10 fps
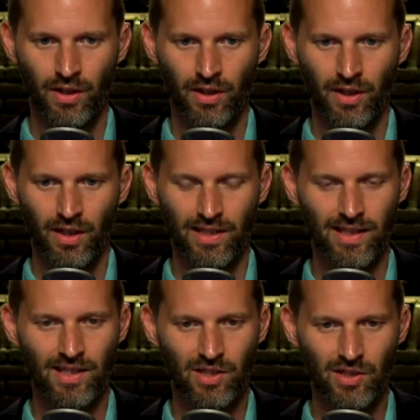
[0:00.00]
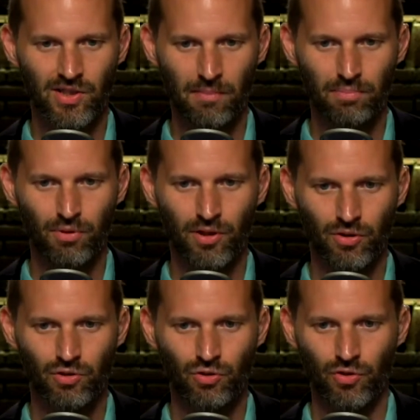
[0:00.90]
It says to set parental
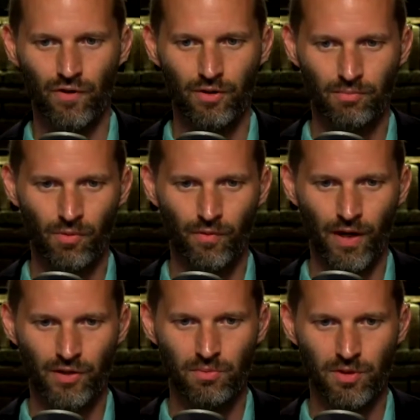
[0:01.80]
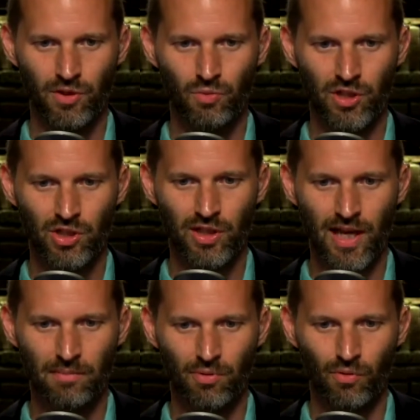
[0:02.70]
controls for other profiles, you must switch to that
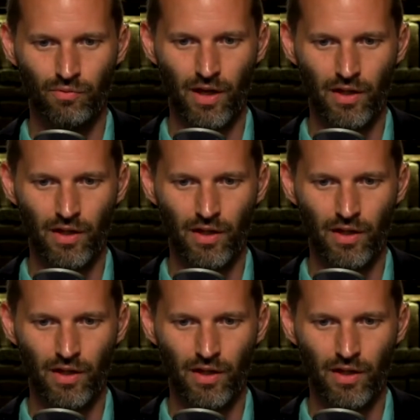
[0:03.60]
profile.